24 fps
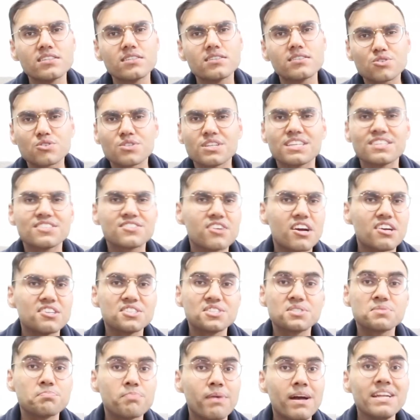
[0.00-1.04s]
So they start
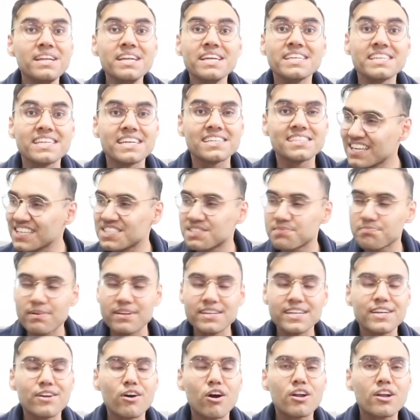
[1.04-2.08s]
spending it. They
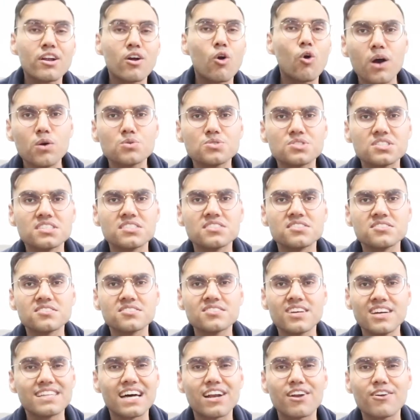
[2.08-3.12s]
spend it on
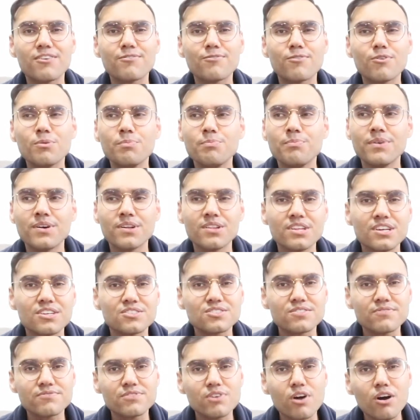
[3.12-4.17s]
houses that are for
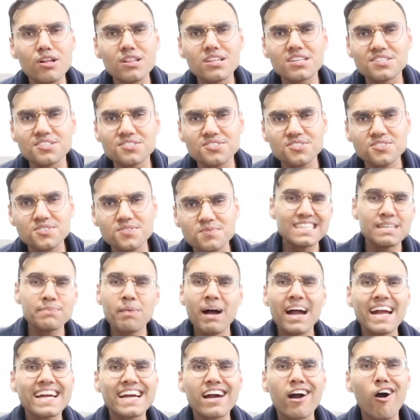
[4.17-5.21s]
millions of dollars. They
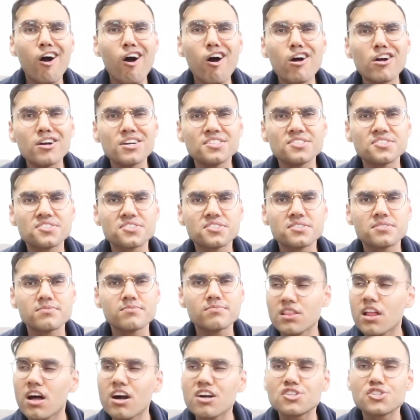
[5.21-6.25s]
buy cars,
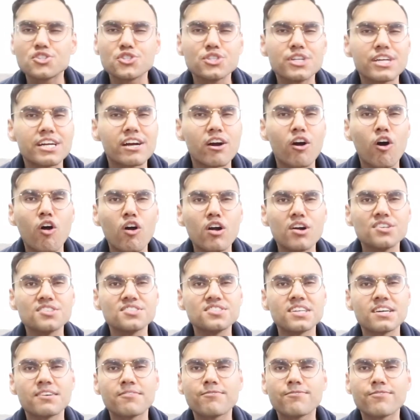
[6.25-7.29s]
luxury
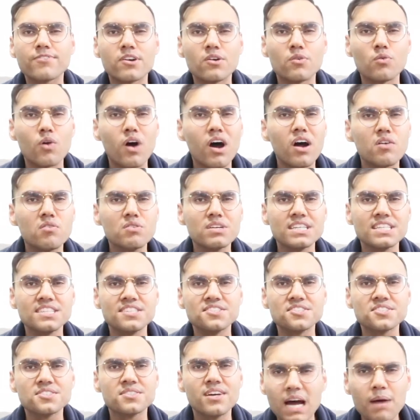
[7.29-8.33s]
cars like
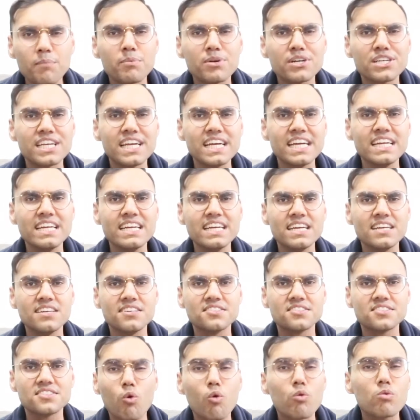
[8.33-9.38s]
Ferraris,
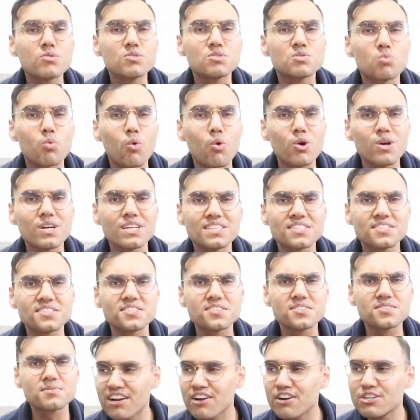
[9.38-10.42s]
Lamborghinis, Rolls
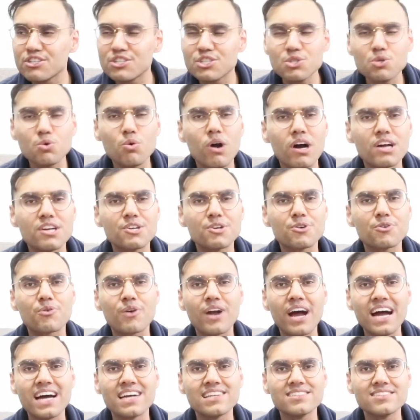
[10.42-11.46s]
Royce that are 200
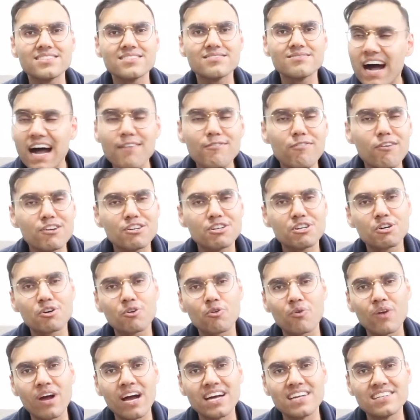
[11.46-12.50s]
grand, 500
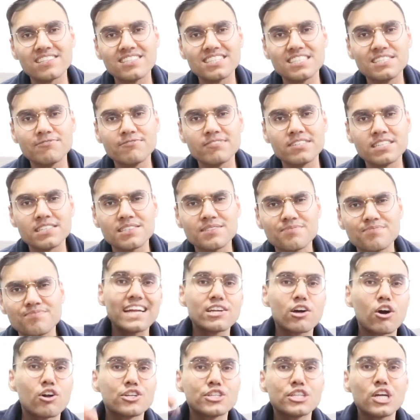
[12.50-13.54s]
grand even.
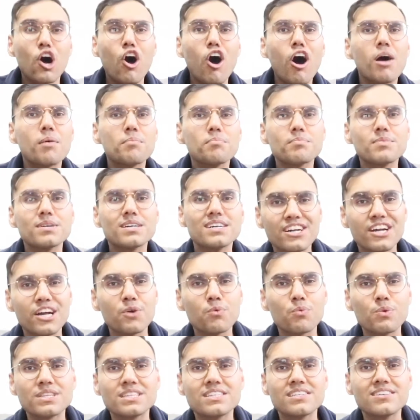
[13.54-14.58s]
And on top, they're
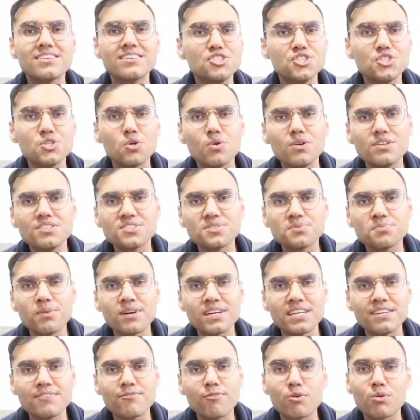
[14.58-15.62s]
hit with insurance
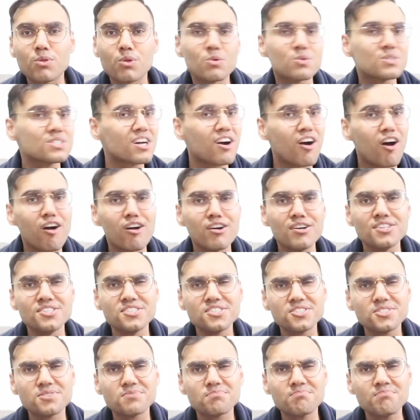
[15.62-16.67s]
money for those
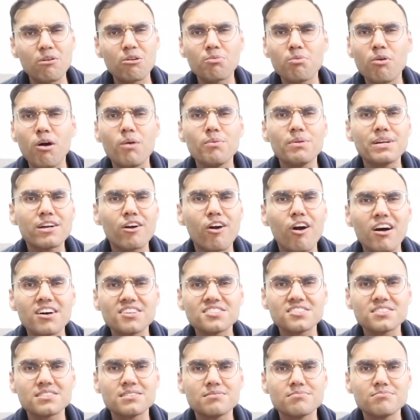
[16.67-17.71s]
cars that will probably
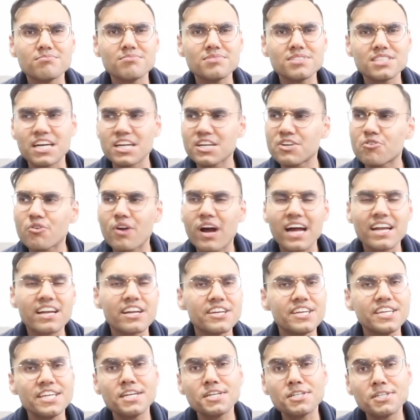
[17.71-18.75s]
cost them 10 grand
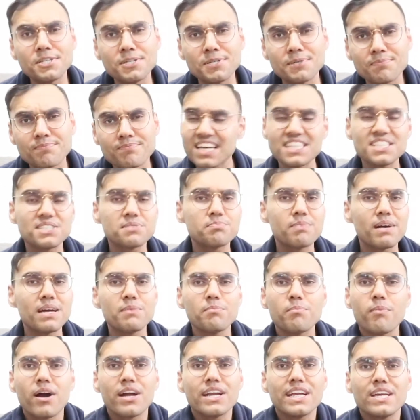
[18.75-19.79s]
a year. They
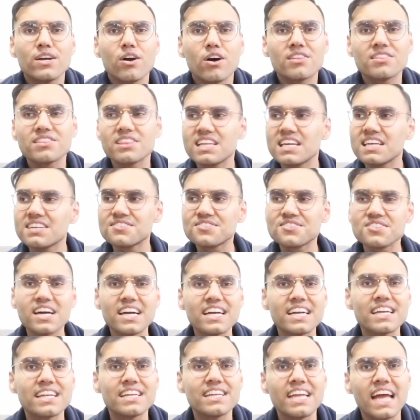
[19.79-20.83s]
spend money on things
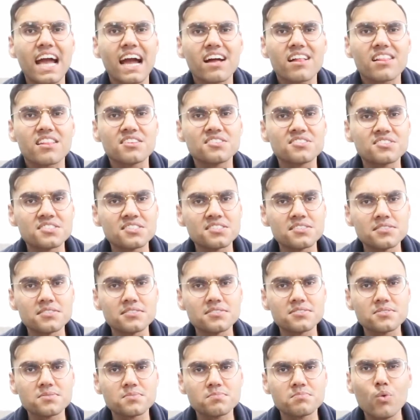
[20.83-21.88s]
like
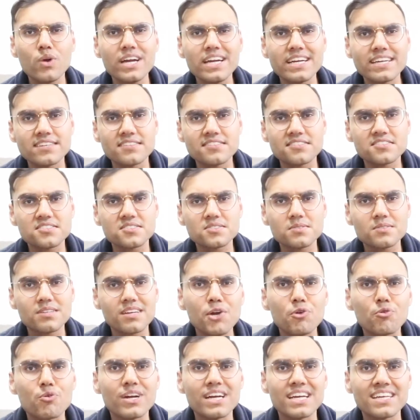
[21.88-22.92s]
necklaces, rings,
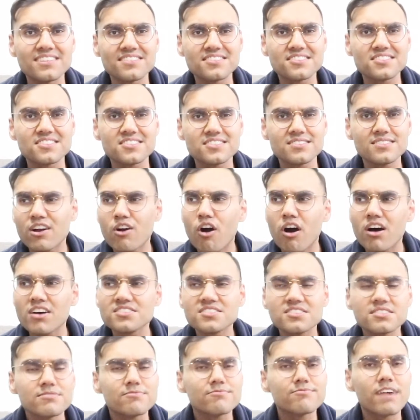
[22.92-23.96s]
earrings that
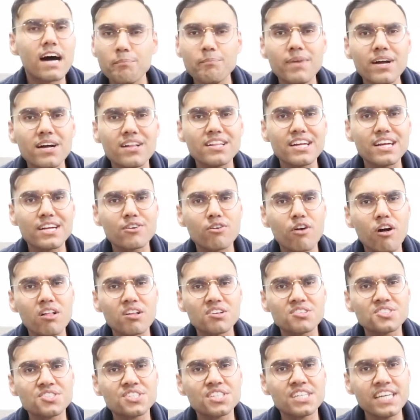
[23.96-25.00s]
cost them $1 million
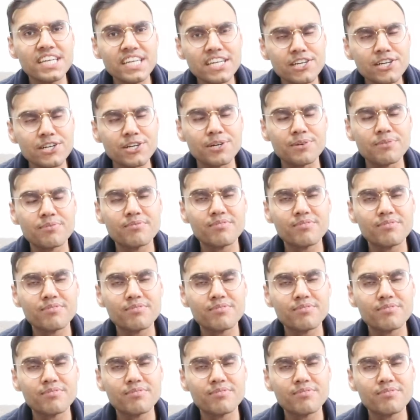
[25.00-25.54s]
a year.